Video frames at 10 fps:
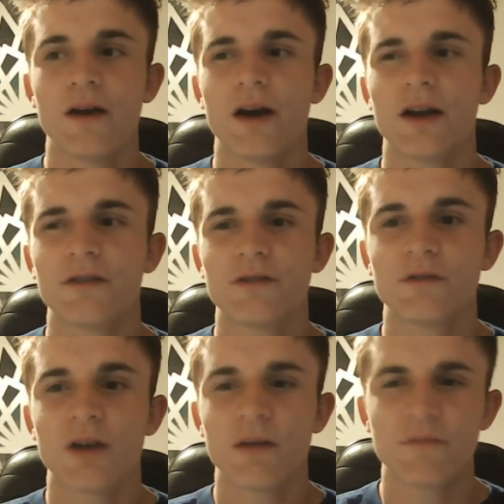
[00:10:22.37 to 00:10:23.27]
I need
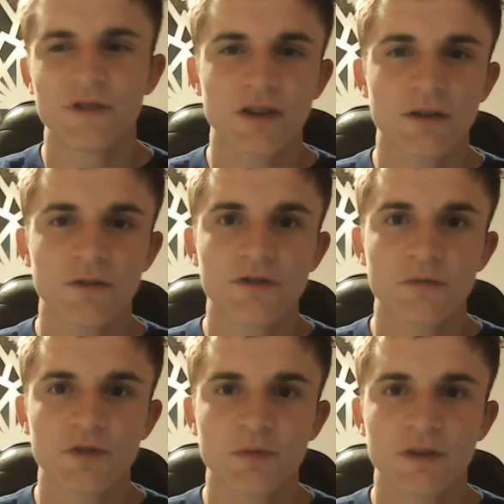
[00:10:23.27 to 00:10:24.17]
to I'm missing out on so
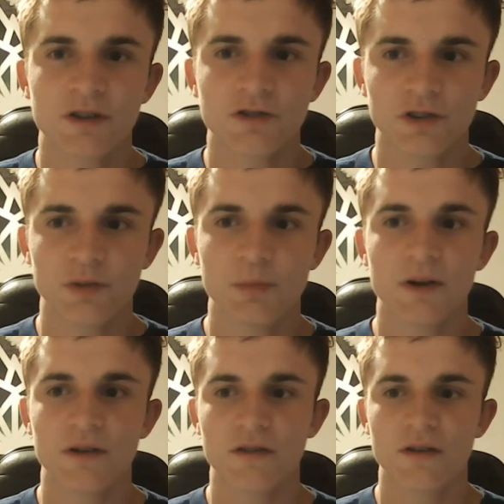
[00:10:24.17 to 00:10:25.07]
much potential
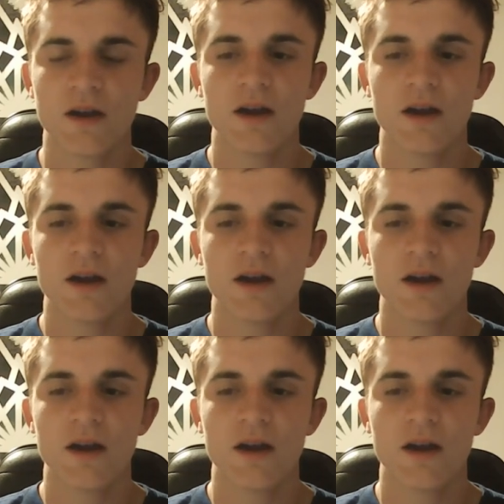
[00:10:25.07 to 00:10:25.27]
experience